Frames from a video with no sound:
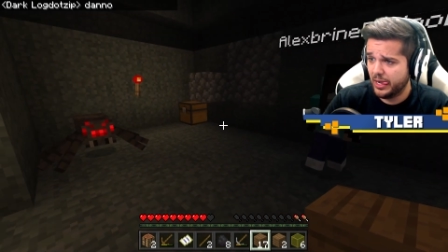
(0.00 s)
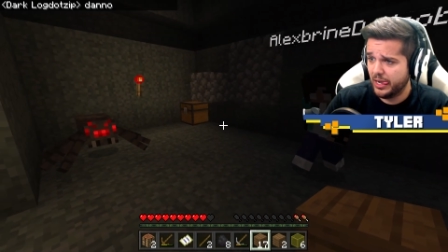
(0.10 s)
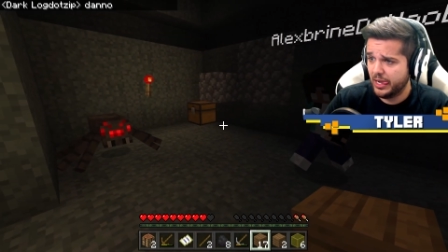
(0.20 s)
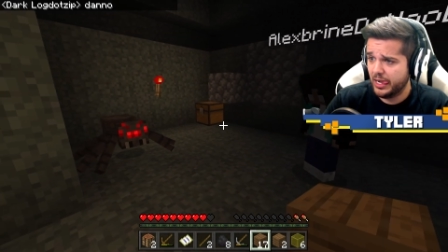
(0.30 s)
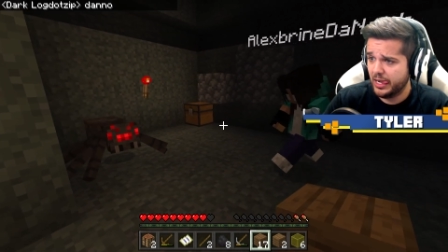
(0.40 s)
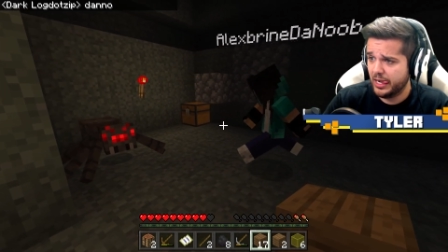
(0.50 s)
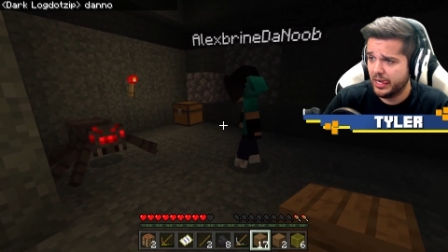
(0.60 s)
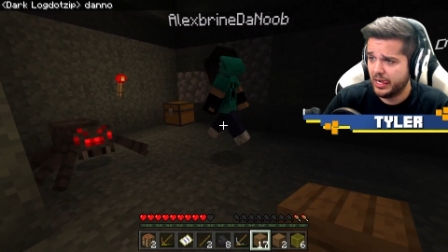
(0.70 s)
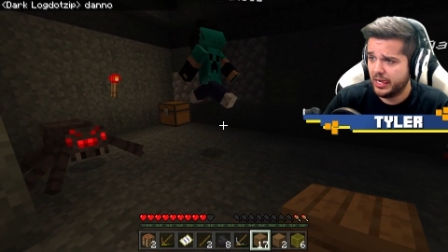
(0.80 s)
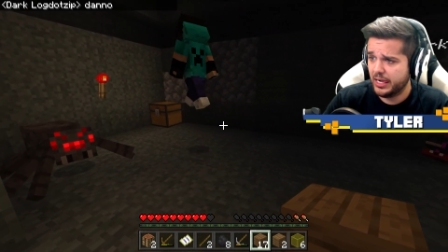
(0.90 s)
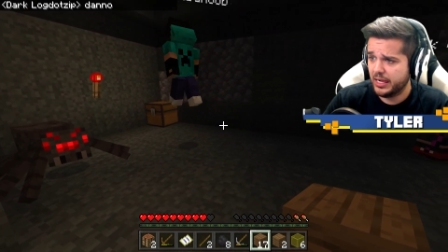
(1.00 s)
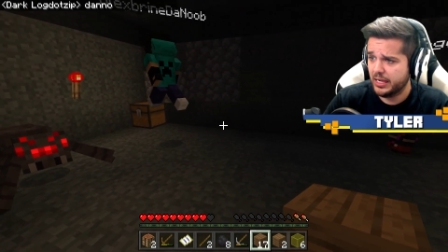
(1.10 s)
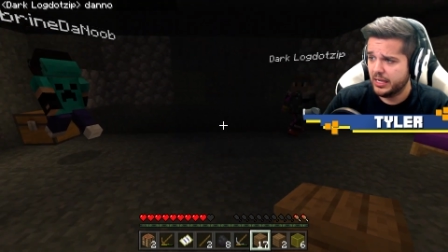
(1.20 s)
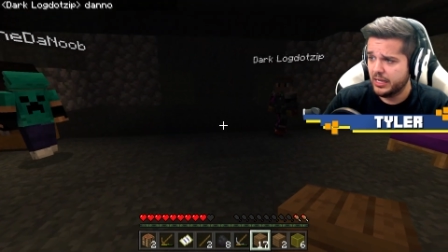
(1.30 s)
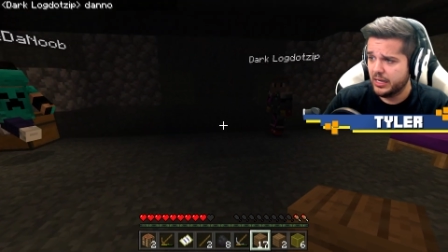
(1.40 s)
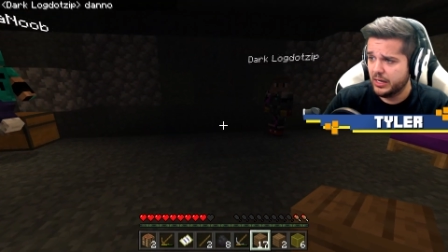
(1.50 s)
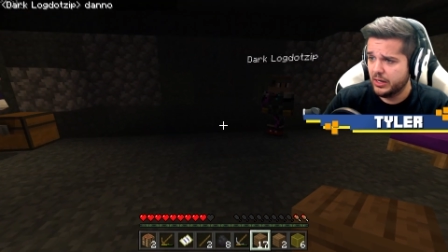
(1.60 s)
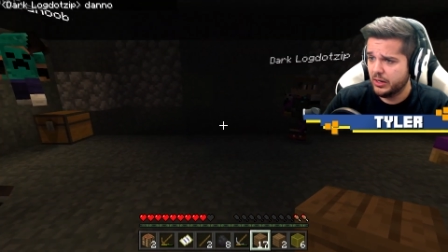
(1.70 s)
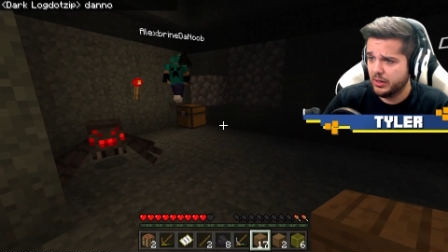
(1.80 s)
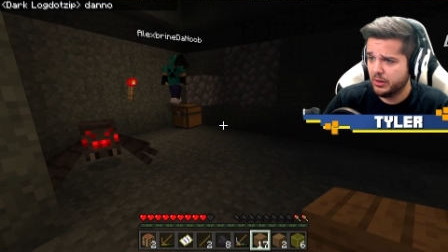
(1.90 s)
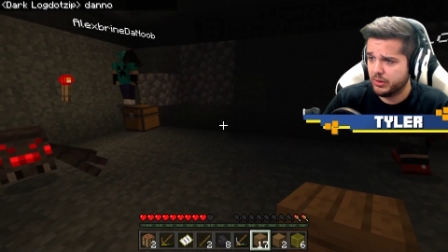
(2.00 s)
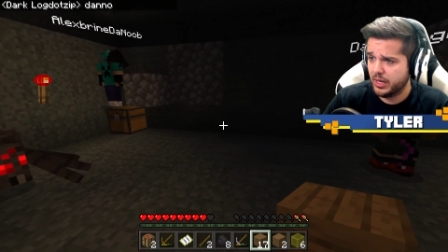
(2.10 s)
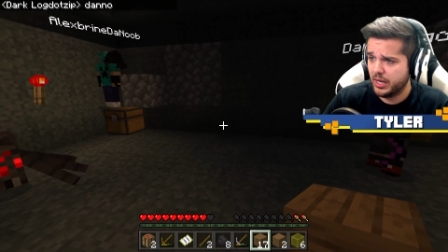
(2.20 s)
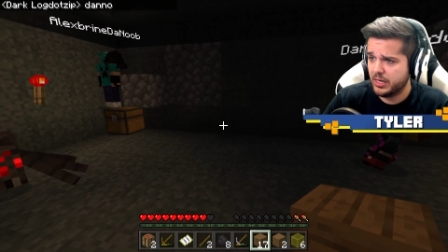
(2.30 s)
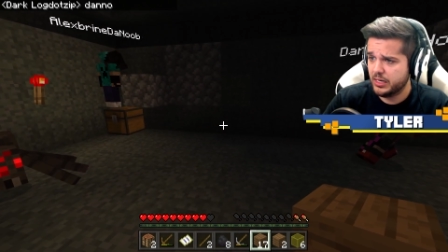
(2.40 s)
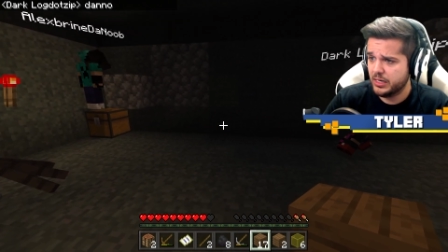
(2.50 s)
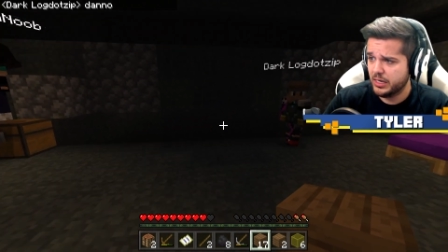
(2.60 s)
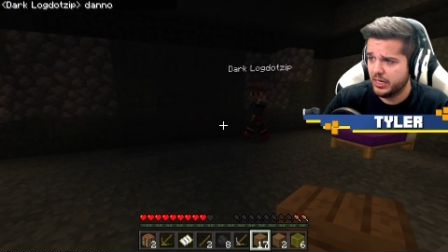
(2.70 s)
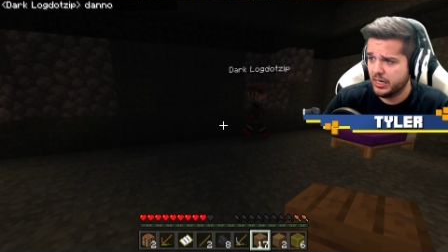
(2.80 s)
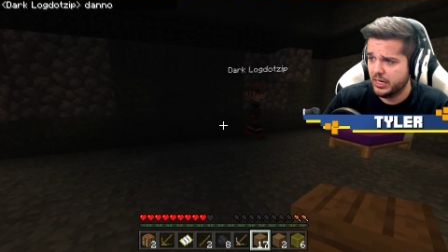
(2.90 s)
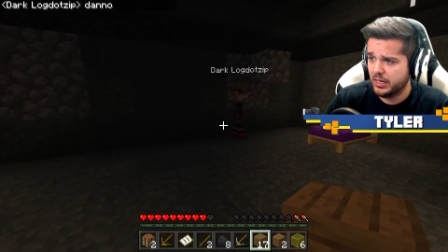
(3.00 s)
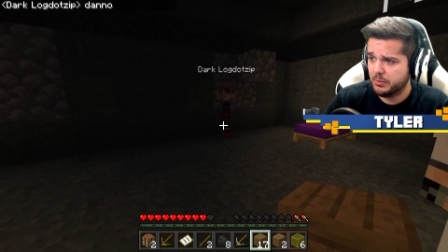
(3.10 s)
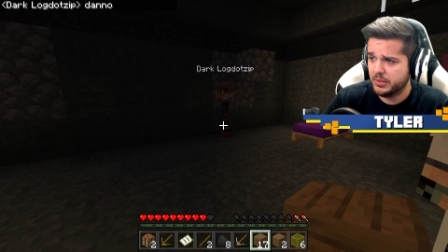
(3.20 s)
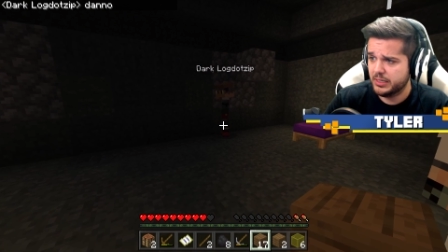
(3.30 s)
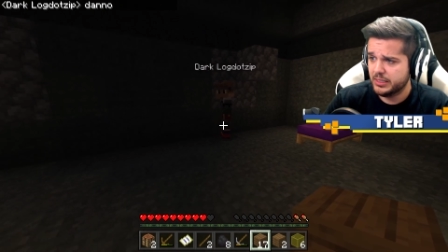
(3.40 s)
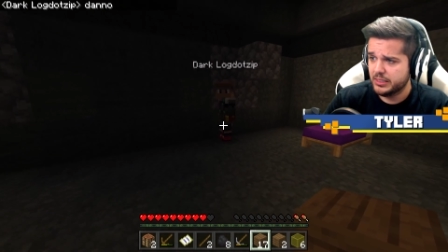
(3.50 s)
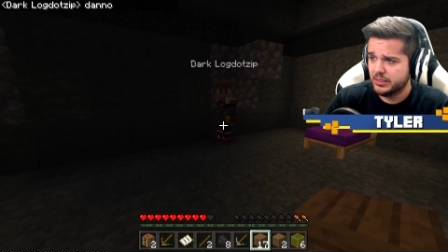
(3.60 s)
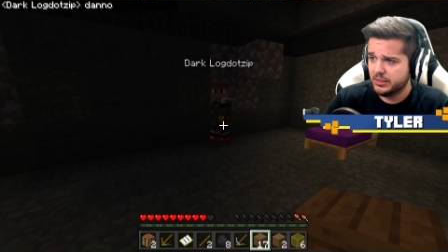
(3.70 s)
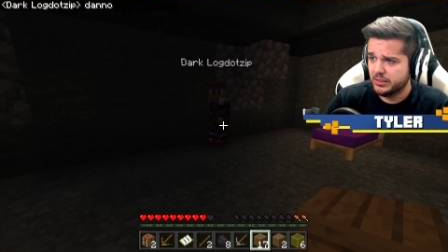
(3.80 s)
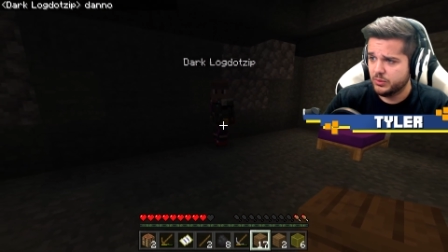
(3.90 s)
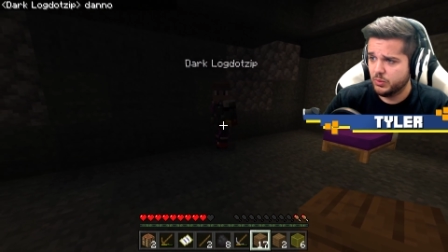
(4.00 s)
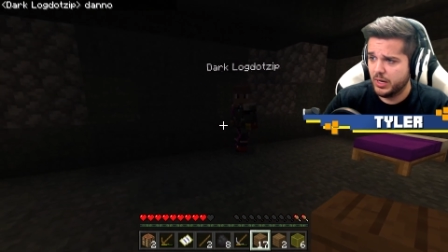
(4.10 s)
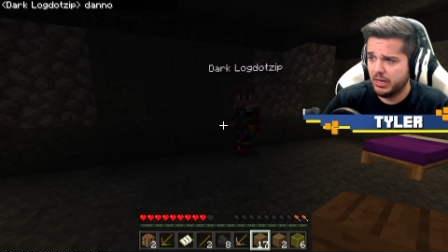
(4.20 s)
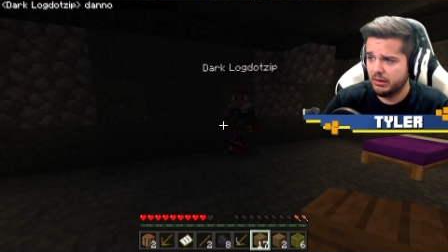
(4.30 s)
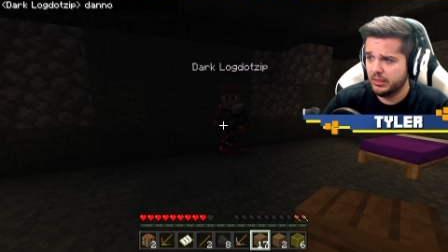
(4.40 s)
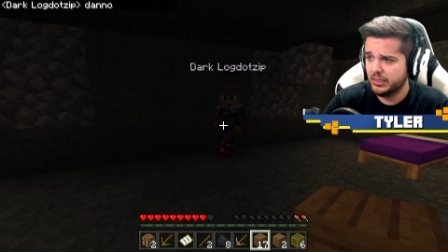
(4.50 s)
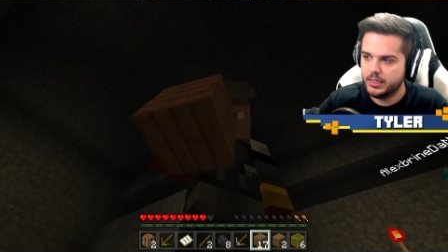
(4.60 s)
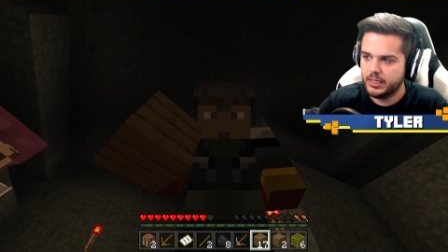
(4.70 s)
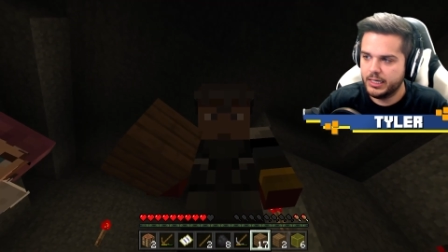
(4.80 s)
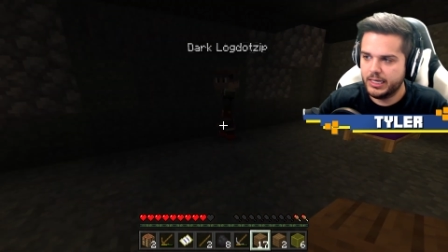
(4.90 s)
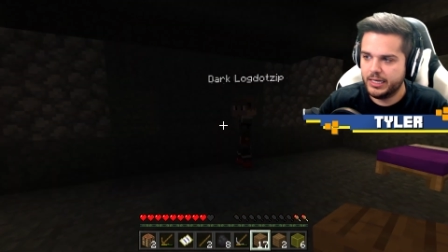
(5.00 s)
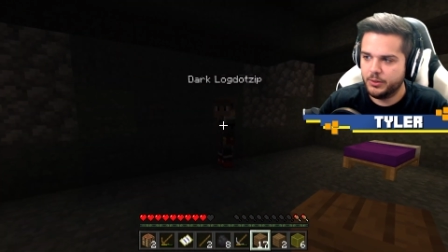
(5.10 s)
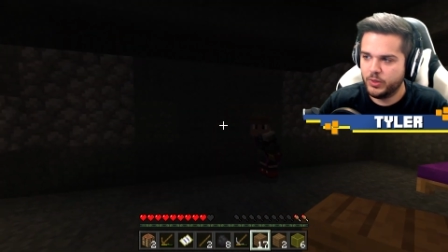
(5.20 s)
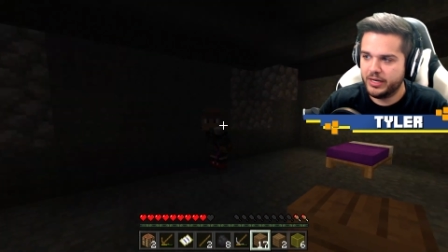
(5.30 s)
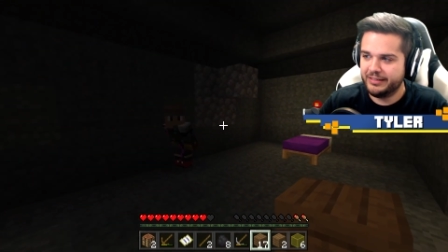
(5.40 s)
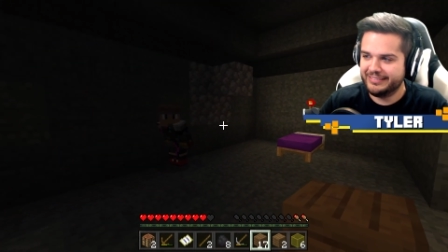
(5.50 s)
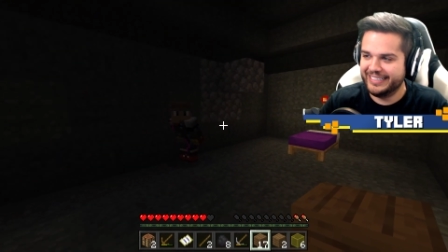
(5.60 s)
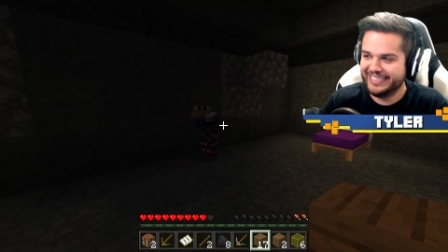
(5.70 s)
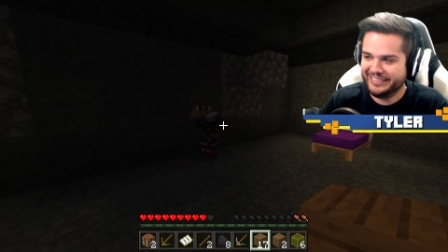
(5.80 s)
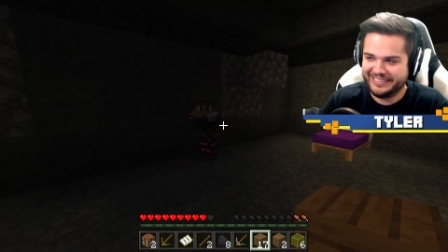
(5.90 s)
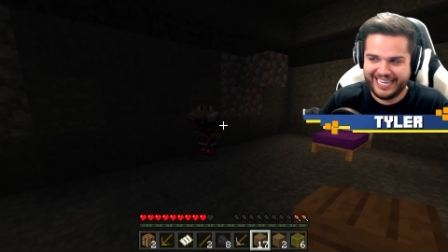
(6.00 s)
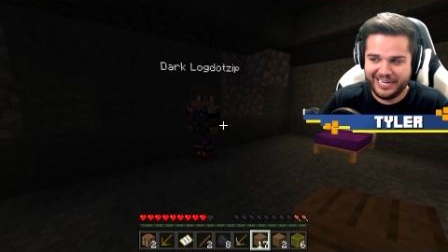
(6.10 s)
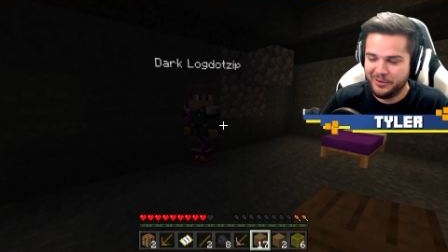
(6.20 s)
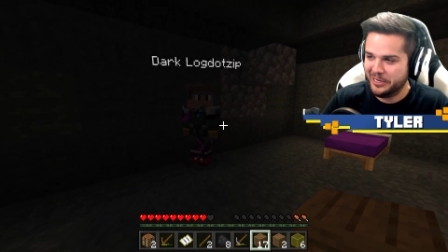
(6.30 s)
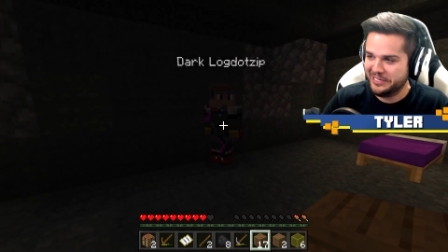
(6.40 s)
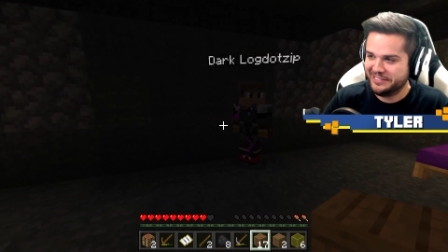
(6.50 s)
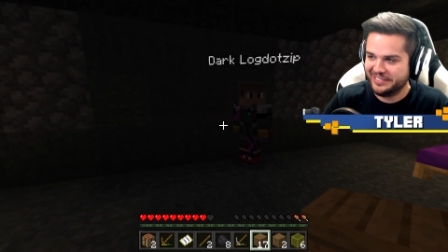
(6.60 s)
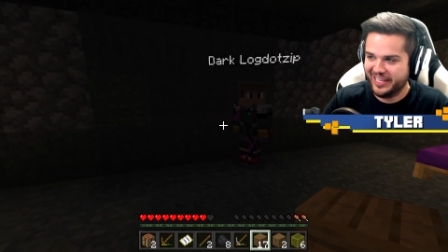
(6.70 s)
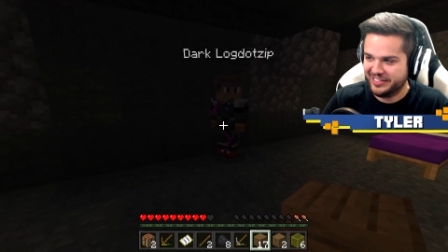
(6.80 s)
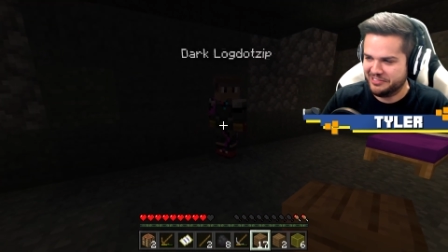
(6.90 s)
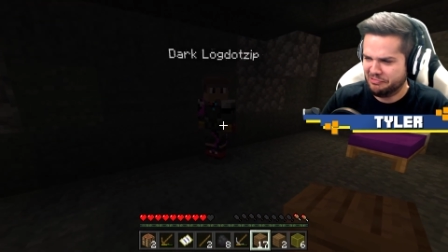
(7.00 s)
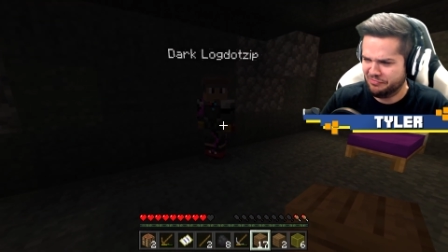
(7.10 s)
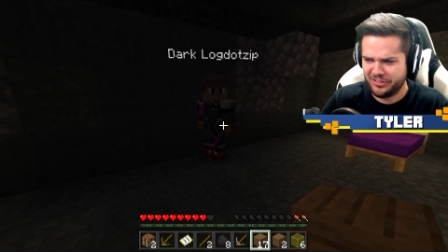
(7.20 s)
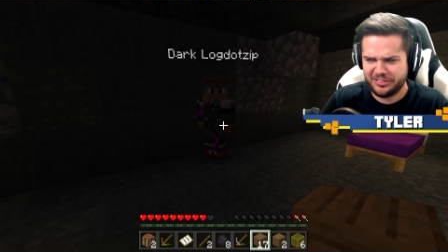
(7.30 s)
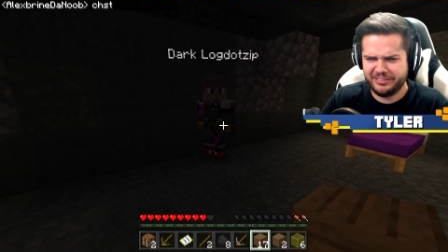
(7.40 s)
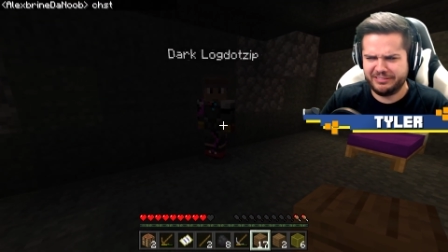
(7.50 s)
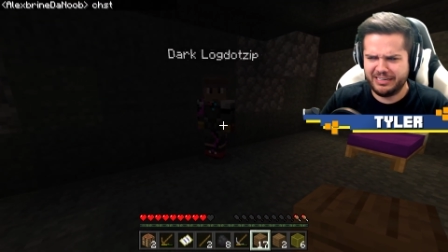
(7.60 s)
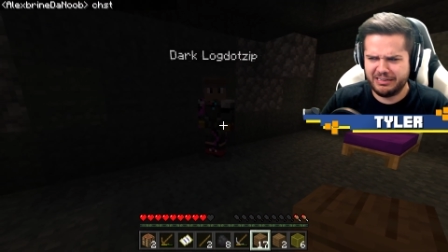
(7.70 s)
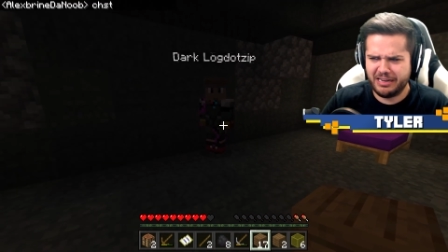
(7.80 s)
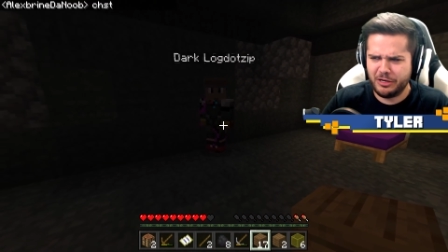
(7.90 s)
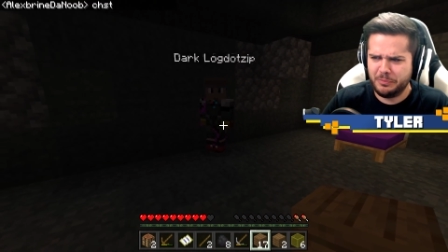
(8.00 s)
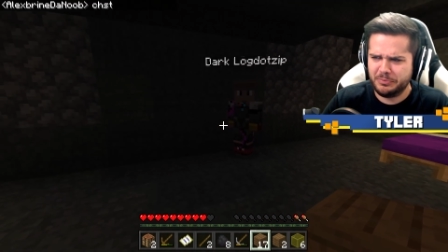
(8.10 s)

Um, mm. uh-huh. Okay. Um, well, uh, well, uh, anyways, thanks for the help,